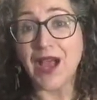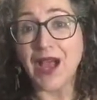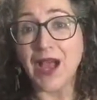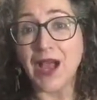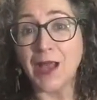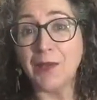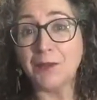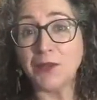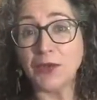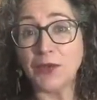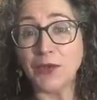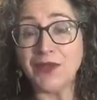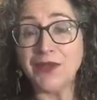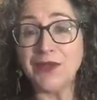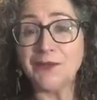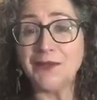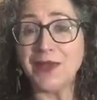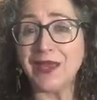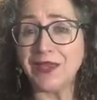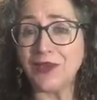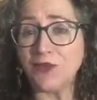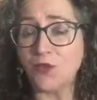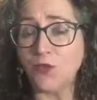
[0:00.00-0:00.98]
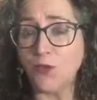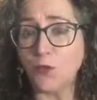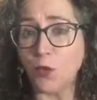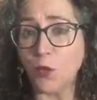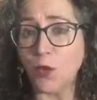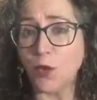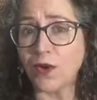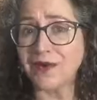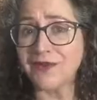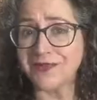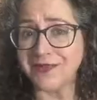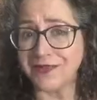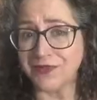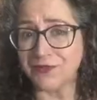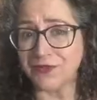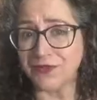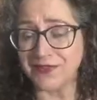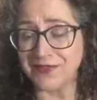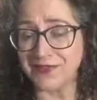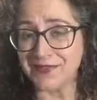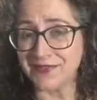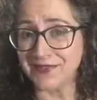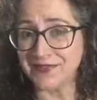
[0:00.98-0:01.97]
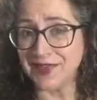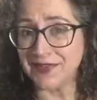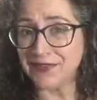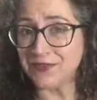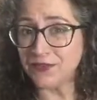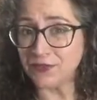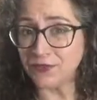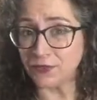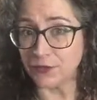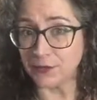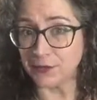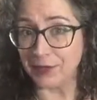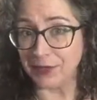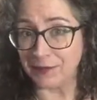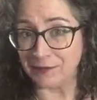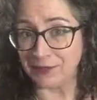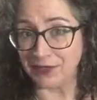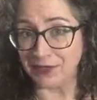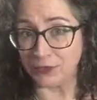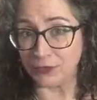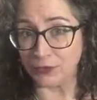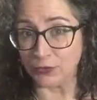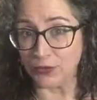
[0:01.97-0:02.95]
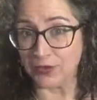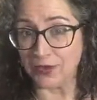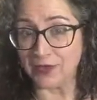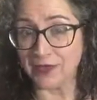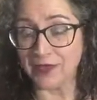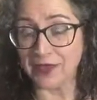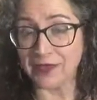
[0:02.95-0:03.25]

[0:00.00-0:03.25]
I'm going to make four different scents for my beard oil,